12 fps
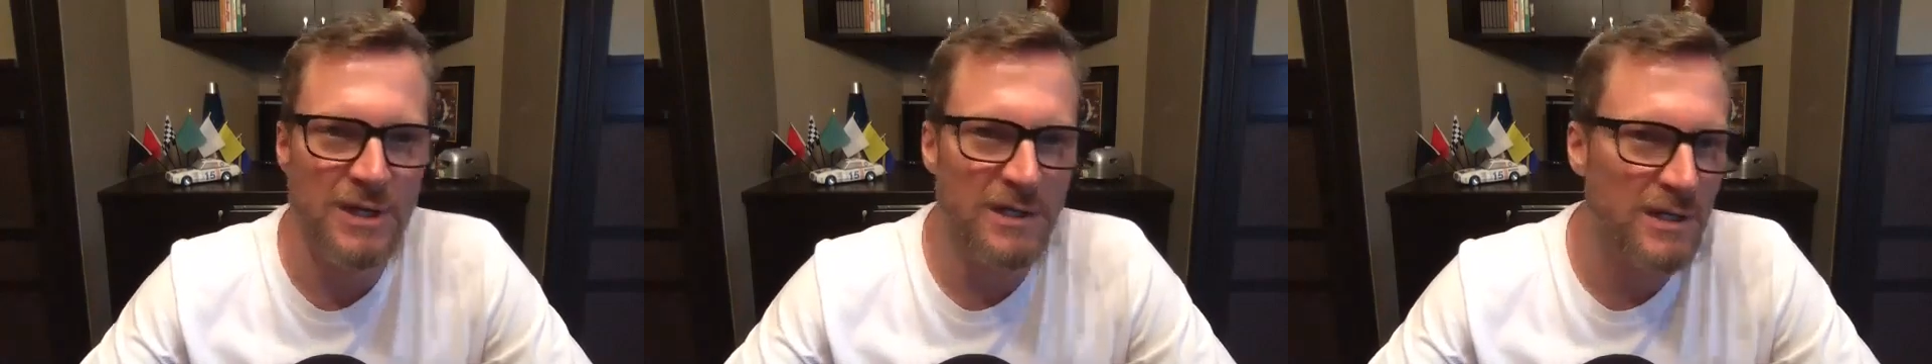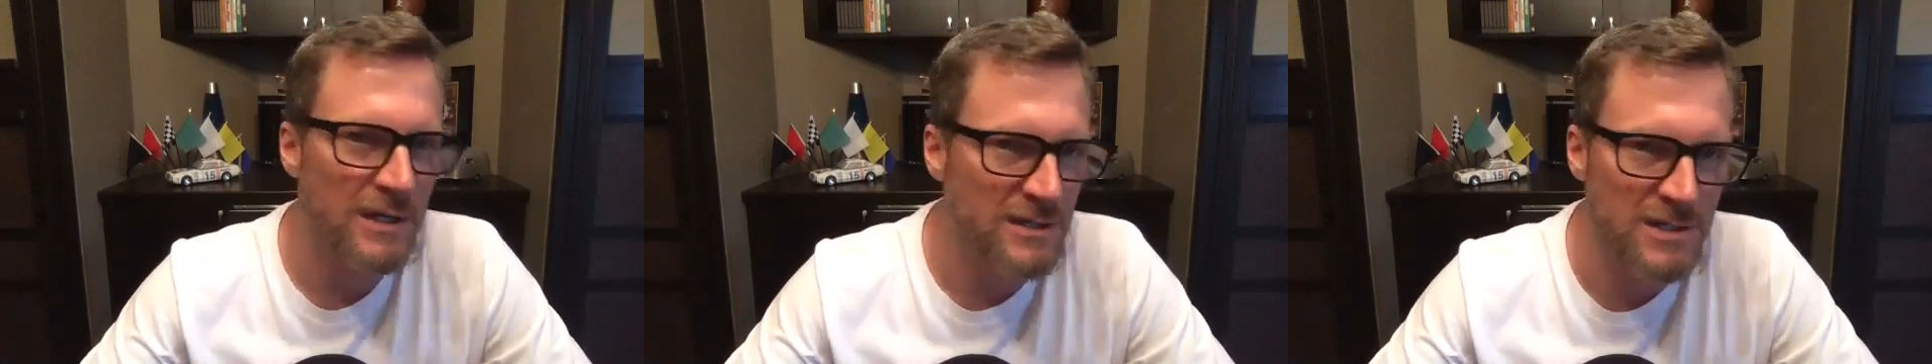and
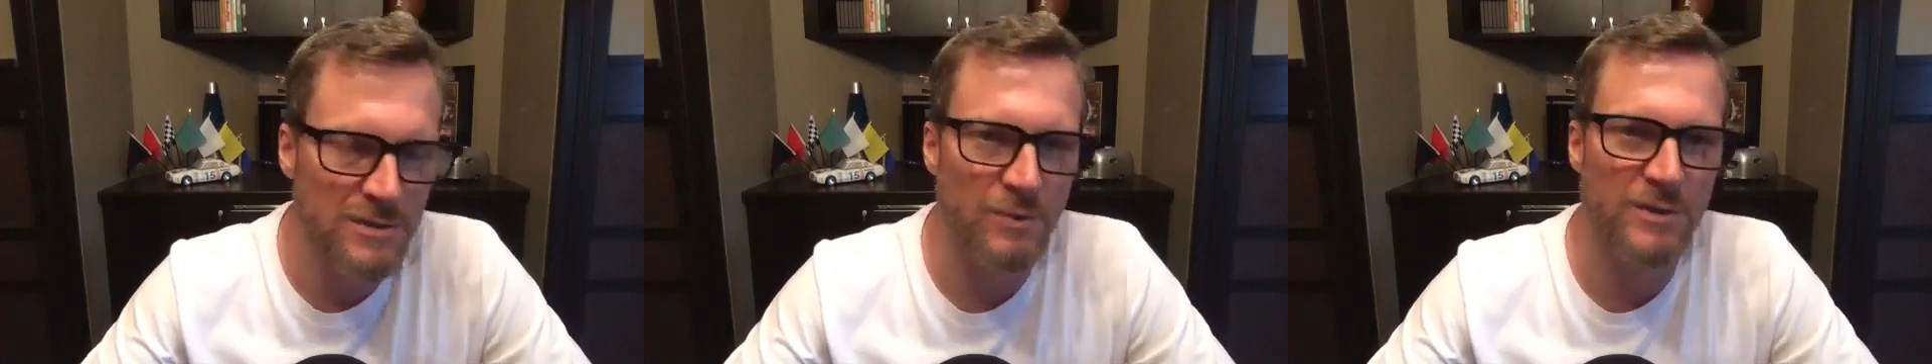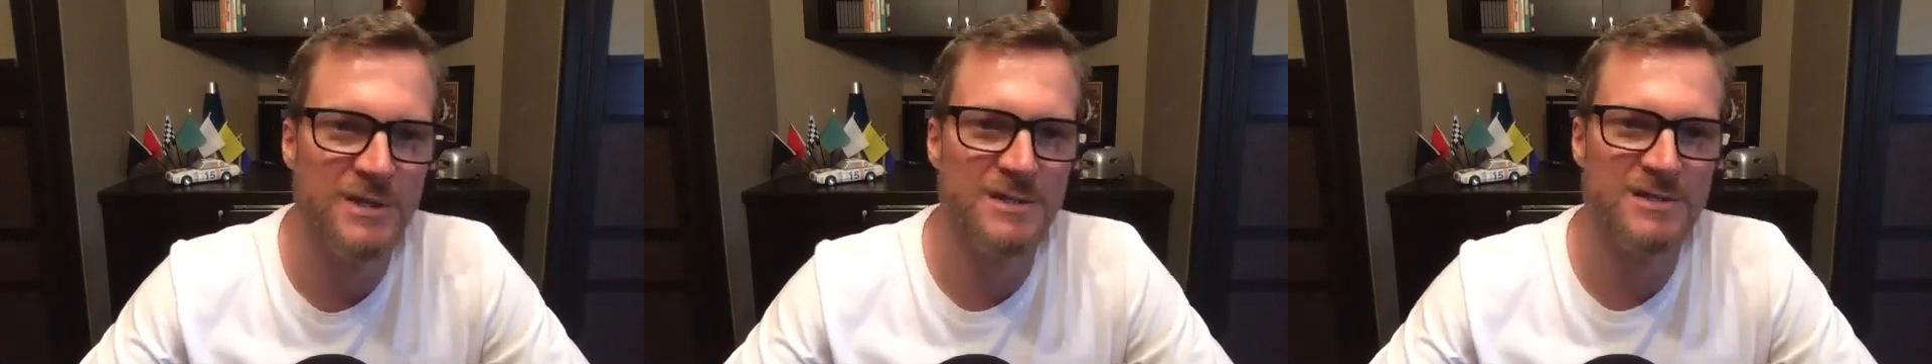his
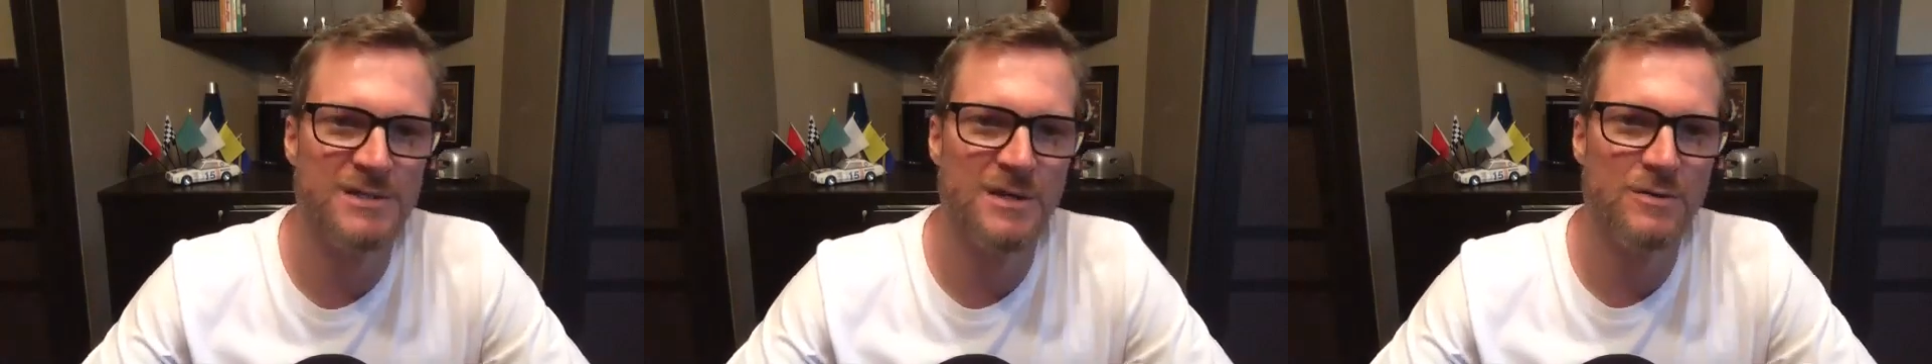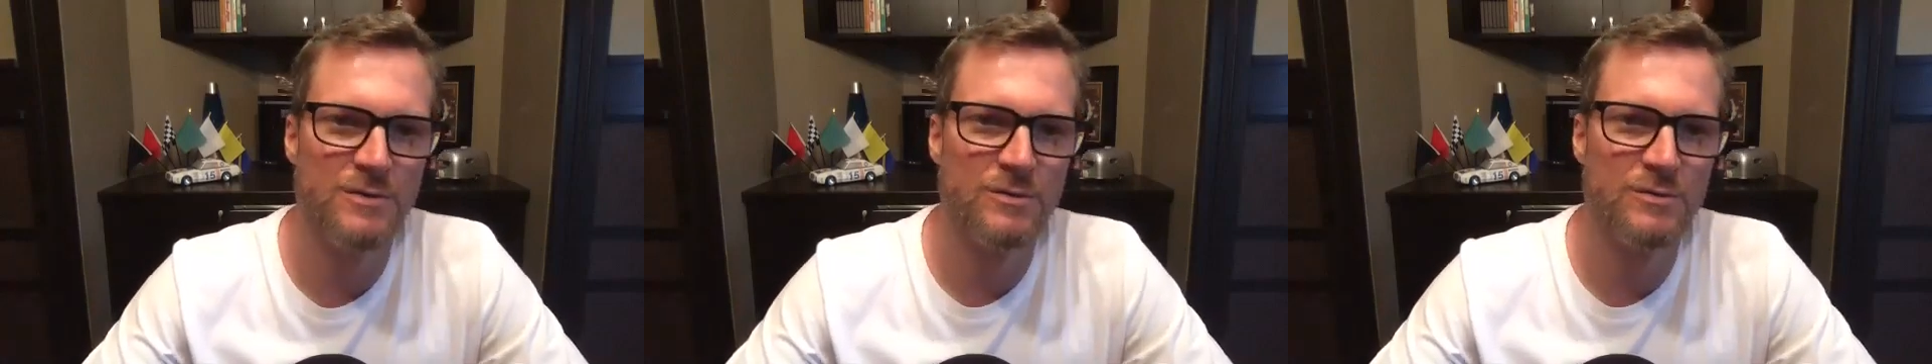story is
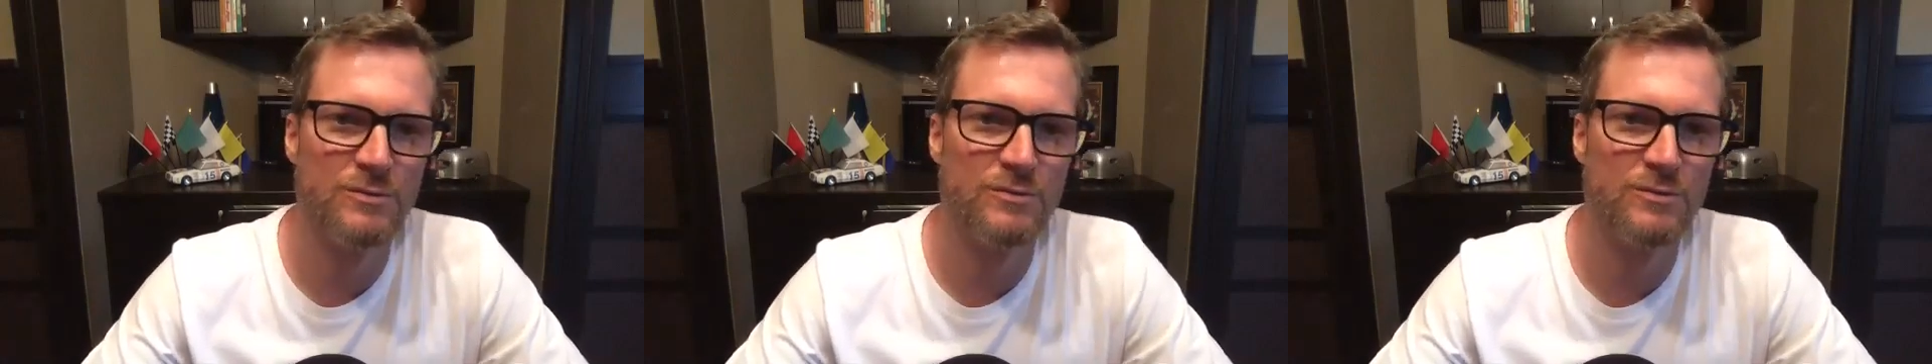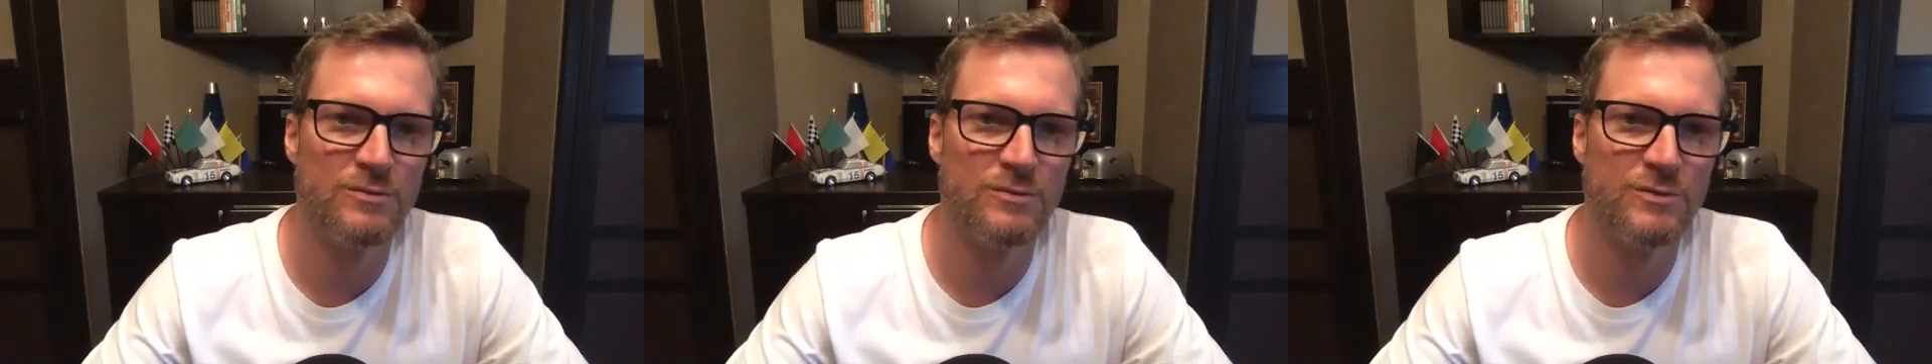so
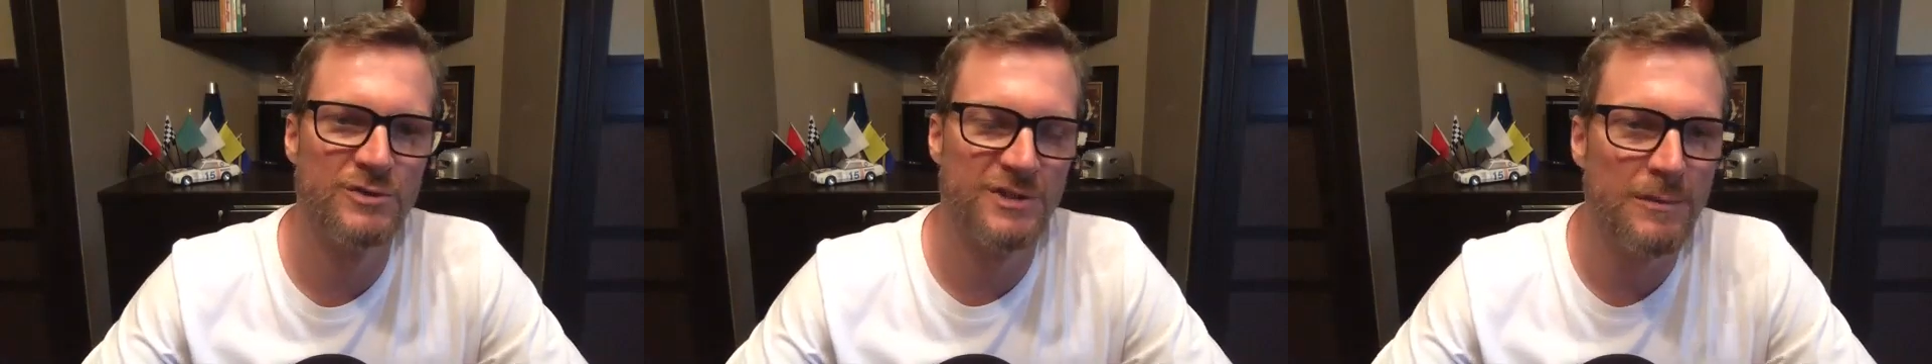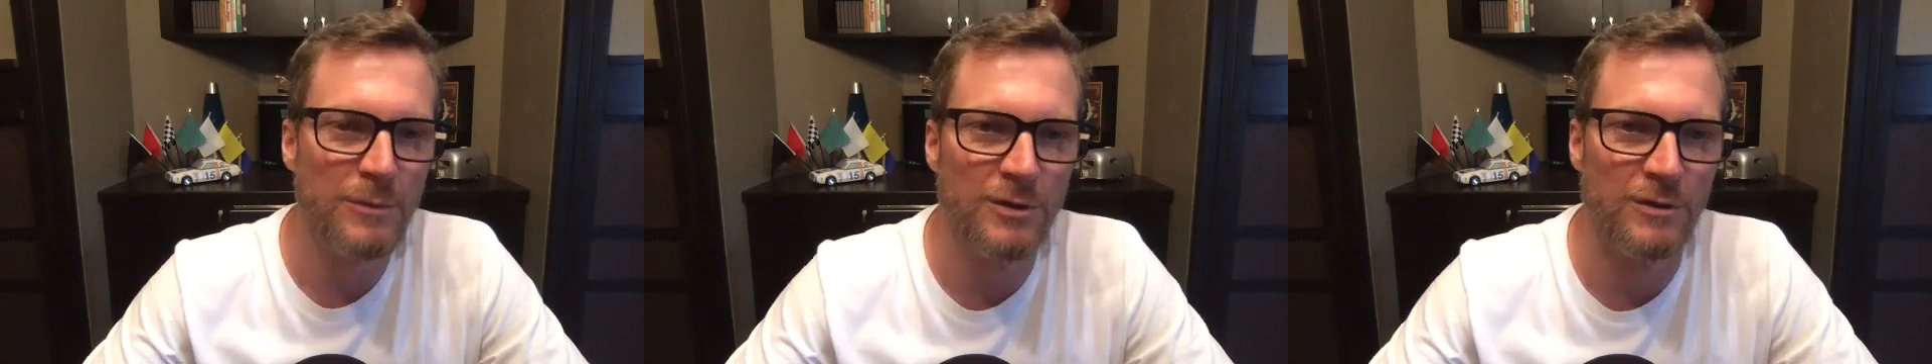
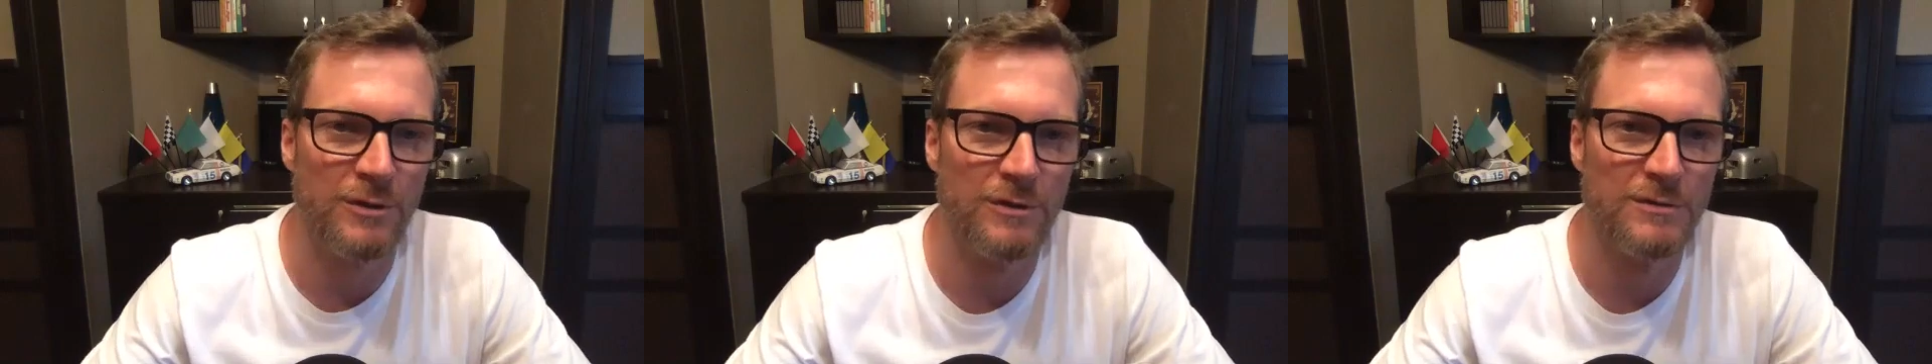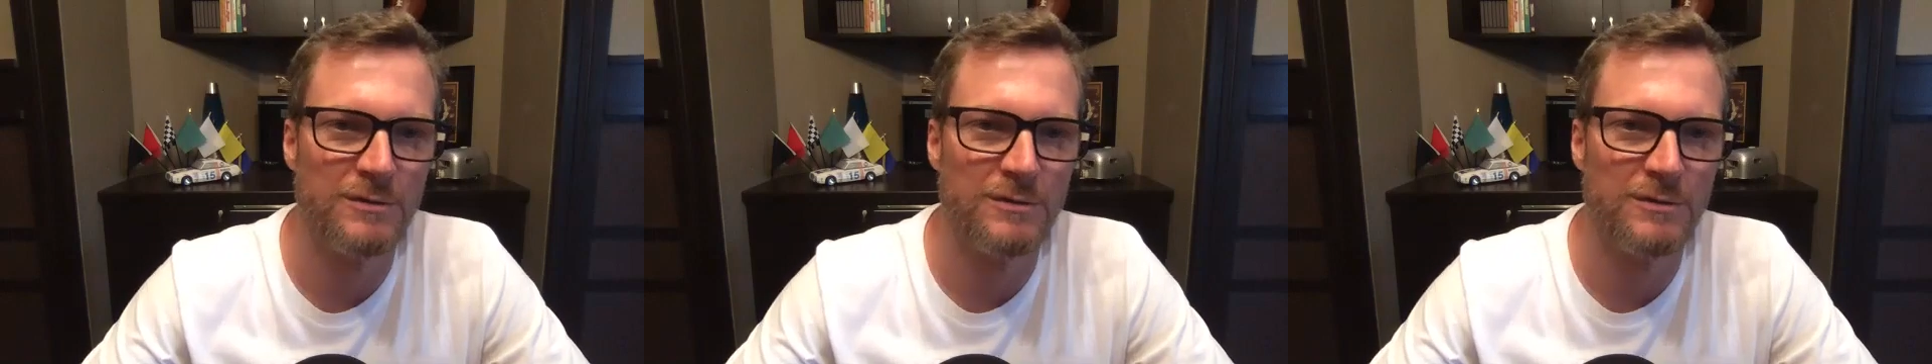similar